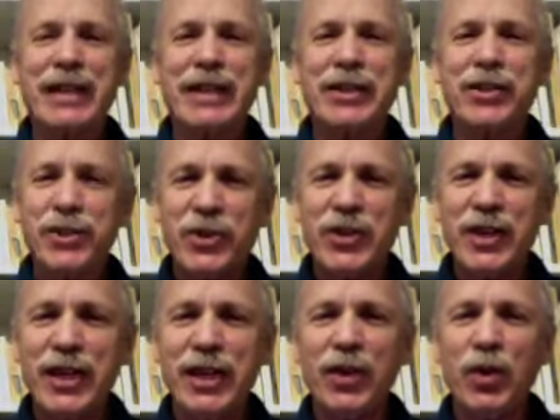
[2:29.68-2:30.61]
You
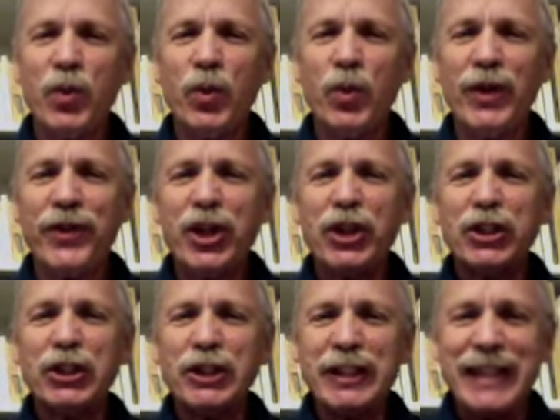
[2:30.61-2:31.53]
see, with
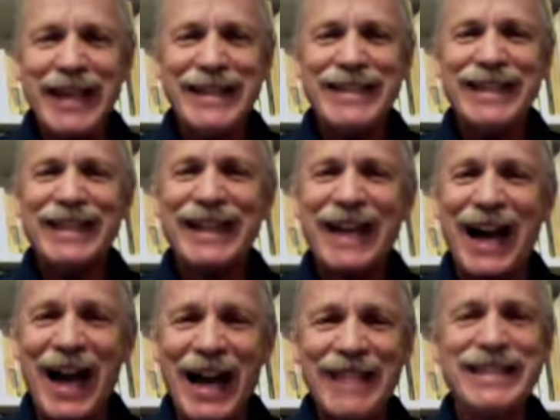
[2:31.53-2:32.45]
linked
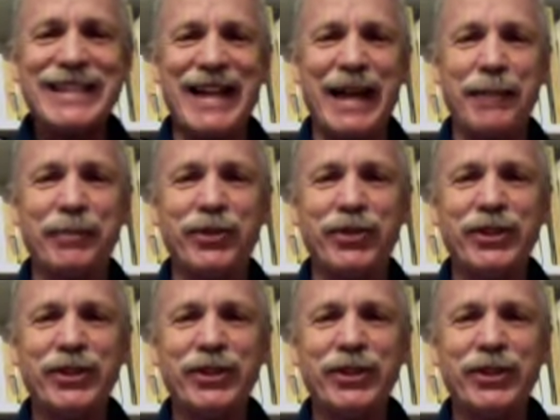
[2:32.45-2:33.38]

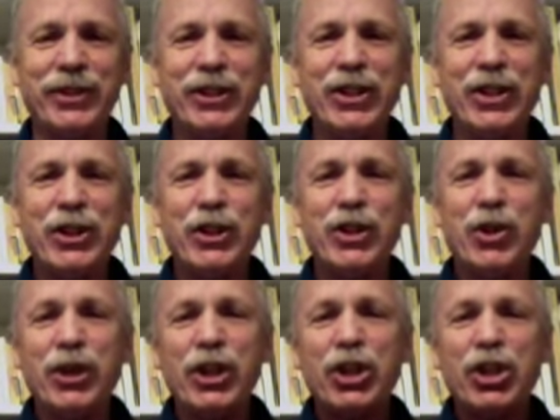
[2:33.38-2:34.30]
concepts, you
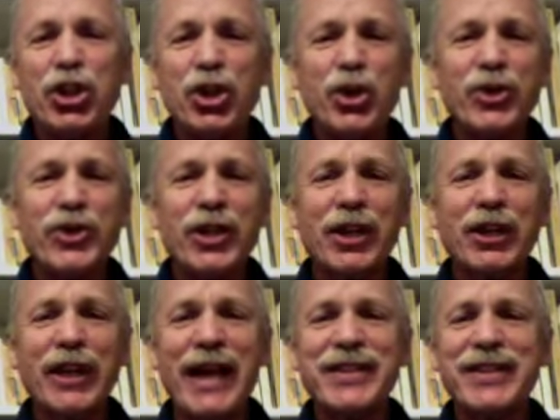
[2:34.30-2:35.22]
can use the
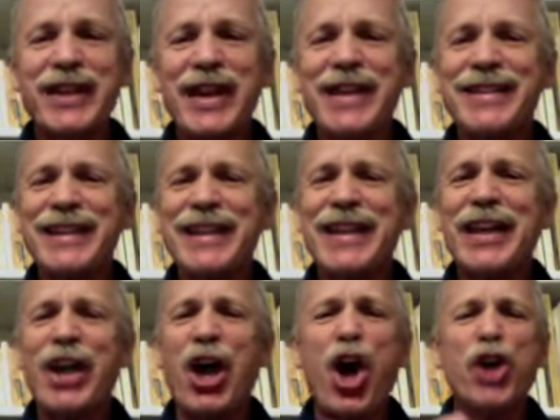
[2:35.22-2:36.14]
class yes in
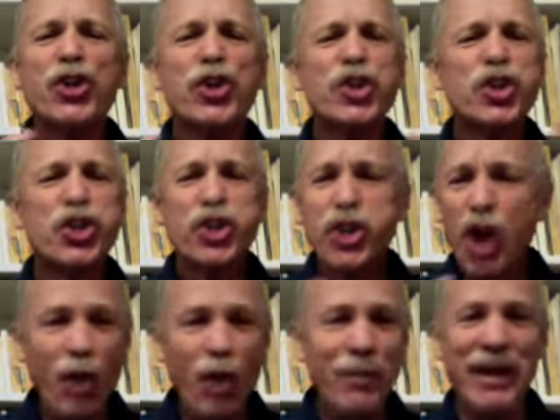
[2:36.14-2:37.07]

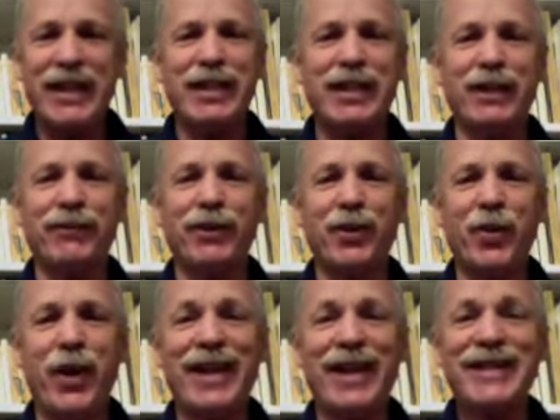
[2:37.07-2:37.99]
so many different
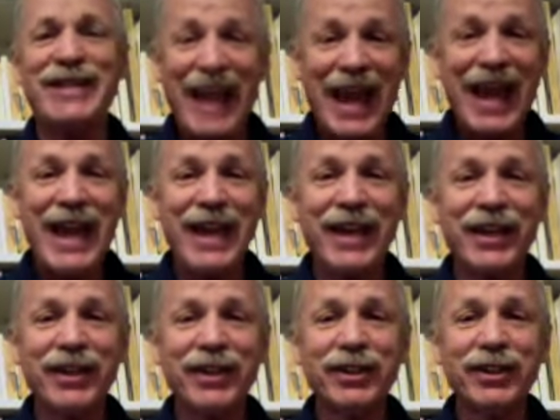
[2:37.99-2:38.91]
ways
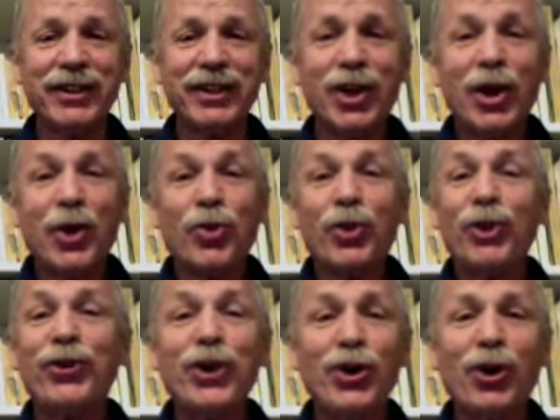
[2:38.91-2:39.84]
and
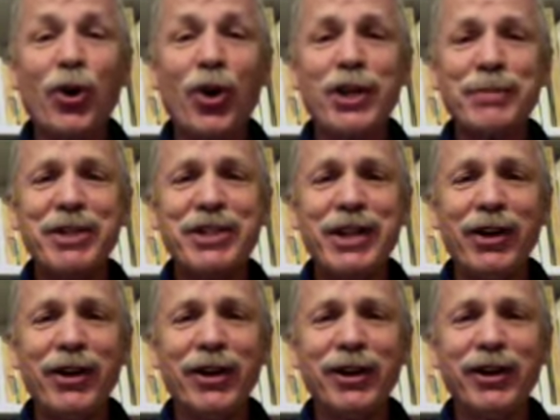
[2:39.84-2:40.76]
review course
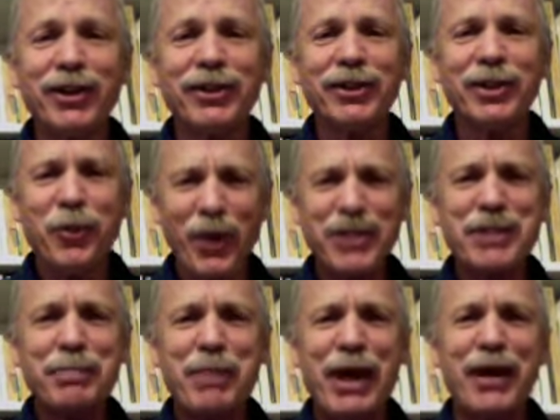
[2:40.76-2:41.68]
material. What's
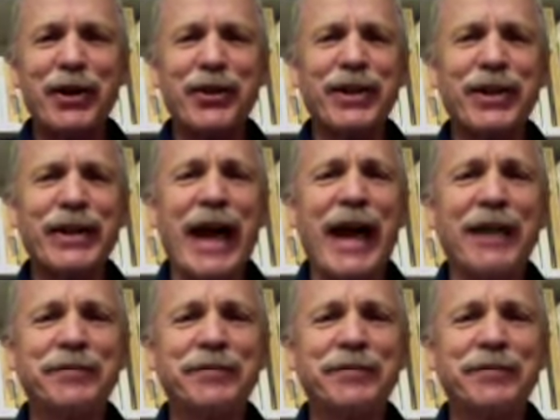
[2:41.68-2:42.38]
better than that?